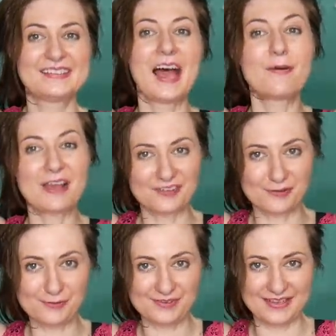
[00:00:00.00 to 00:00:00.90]
sauna
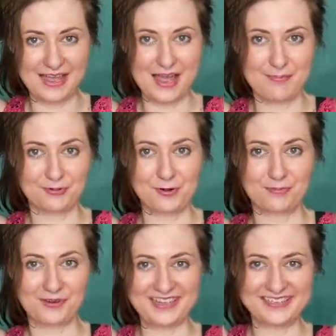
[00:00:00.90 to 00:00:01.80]
shoes are
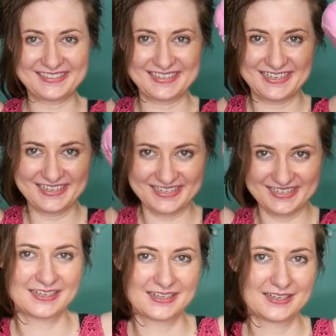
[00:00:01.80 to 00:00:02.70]
appropriate.
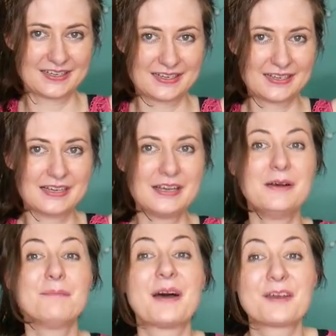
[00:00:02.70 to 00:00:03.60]

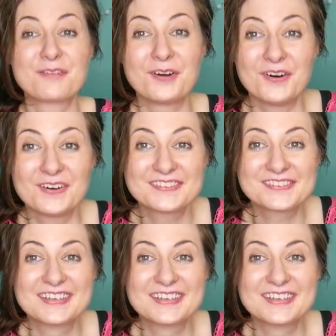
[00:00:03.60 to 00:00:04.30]
But of course,